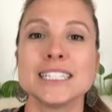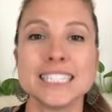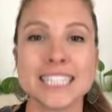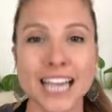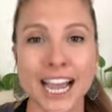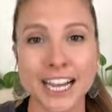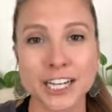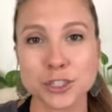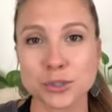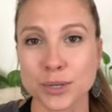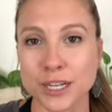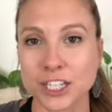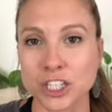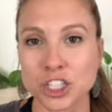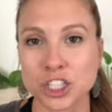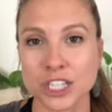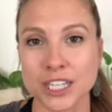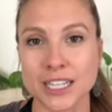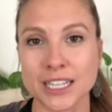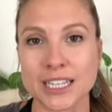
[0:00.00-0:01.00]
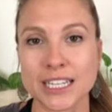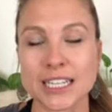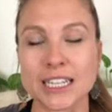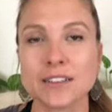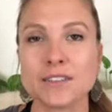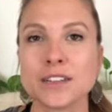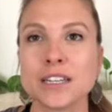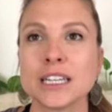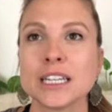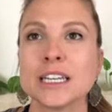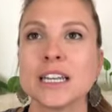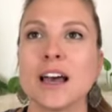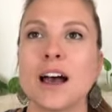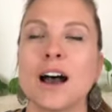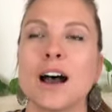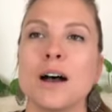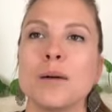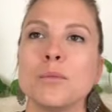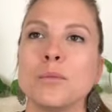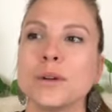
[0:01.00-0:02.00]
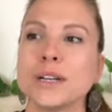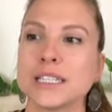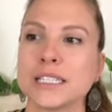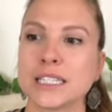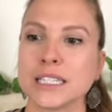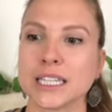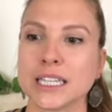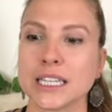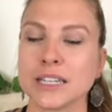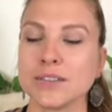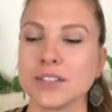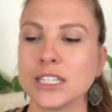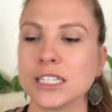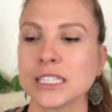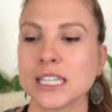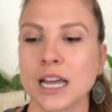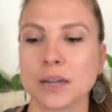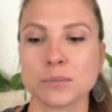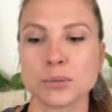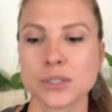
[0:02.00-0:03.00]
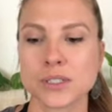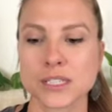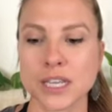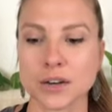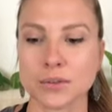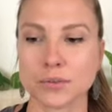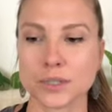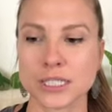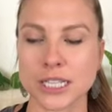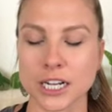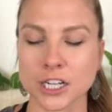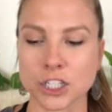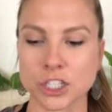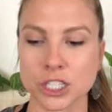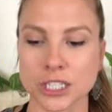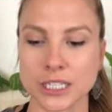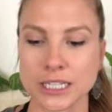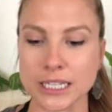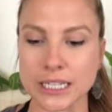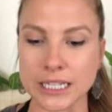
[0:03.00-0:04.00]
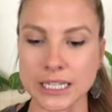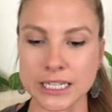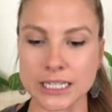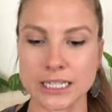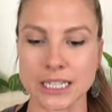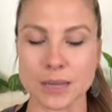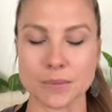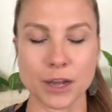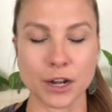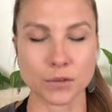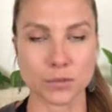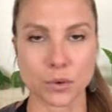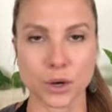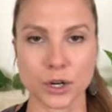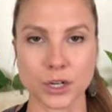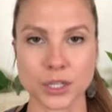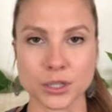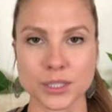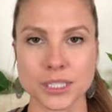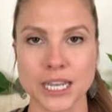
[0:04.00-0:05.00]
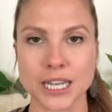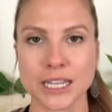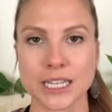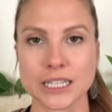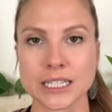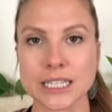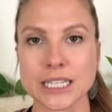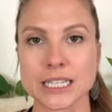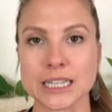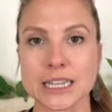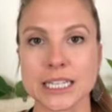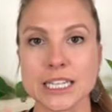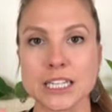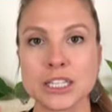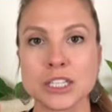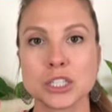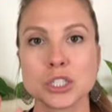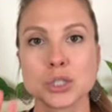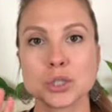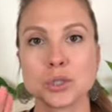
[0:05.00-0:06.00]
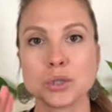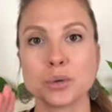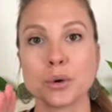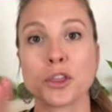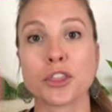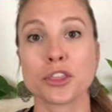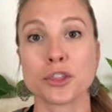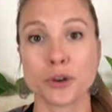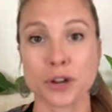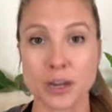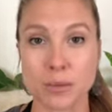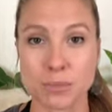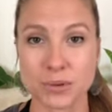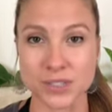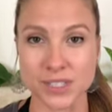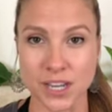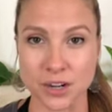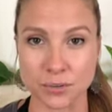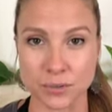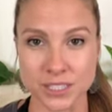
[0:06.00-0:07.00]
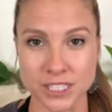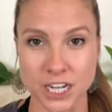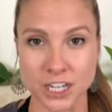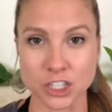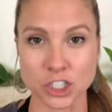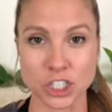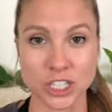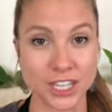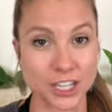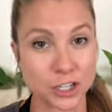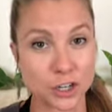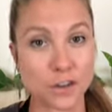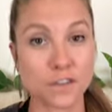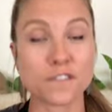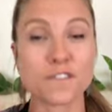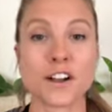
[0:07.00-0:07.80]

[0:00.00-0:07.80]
dehydration, even, um, what is it, like even a 10% reduction in the amount of water you take in can lead to a 30% reduction in your